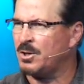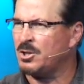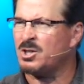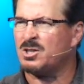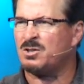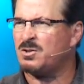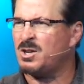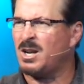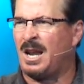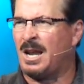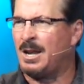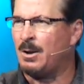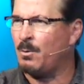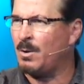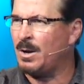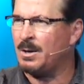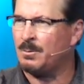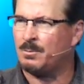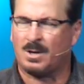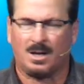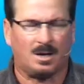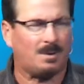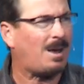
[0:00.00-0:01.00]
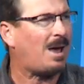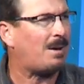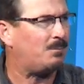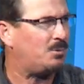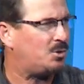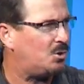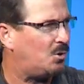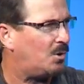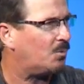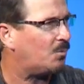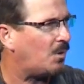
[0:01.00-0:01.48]
Just get anyone and get them, have them
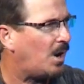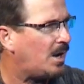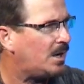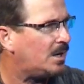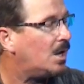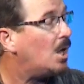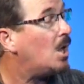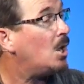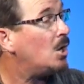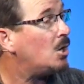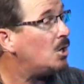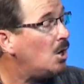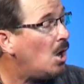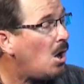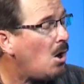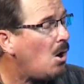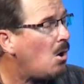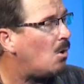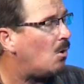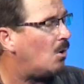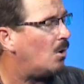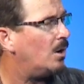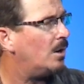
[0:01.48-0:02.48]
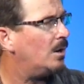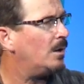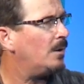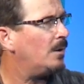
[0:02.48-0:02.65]
do it, right? No.